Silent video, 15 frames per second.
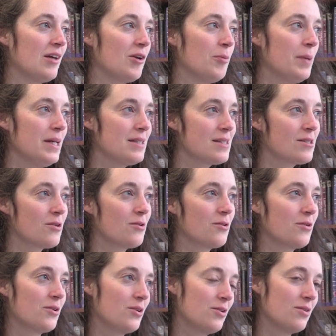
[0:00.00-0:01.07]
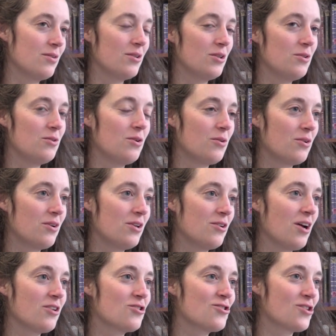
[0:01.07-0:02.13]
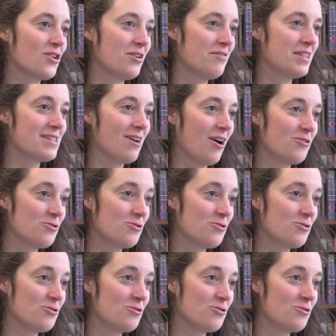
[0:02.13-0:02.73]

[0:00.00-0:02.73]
little bit, so you're not sure if it's